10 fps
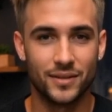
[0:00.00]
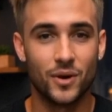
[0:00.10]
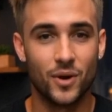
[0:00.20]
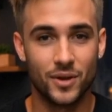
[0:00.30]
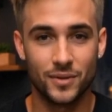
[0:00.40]

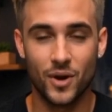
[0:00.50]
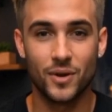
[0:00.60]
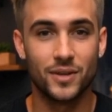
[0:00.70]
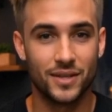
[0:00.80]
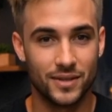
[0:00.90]
Code
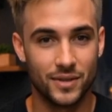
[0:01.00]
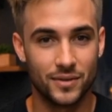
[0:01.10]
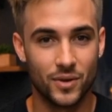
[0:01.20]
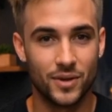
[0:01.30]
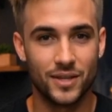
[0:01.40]
mode,
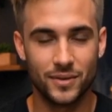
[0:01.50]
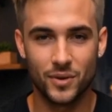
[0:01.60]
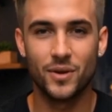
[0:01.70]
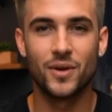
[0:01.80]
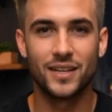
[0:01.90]
for when
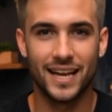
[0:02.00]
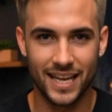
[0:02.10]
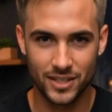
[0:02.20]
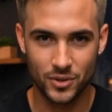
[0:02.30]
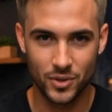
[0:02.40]
you want
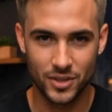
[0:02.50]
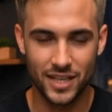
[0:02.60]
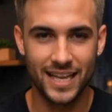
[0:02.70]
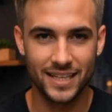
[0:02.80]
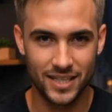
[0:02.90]
actual
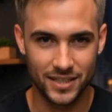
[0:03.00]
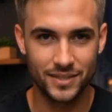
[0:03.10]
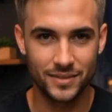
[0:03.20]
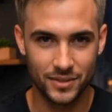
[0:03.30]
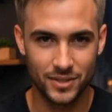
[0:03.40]

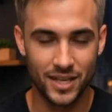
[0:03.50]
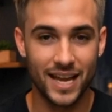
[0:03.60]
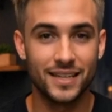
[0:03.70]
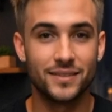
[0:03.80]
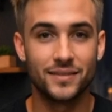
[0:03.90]
changes,
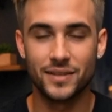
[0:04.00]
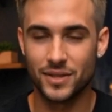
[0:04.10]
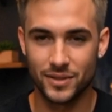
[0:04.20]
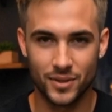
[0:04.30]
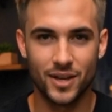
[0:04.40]
tests,
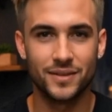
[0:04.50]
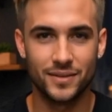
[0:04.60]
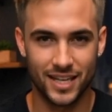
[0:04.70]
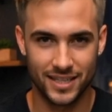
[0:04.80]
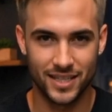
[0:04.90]
bug
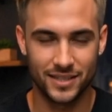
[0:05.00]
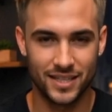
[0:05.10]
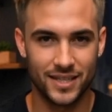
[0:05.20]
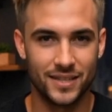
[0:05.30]
fixes,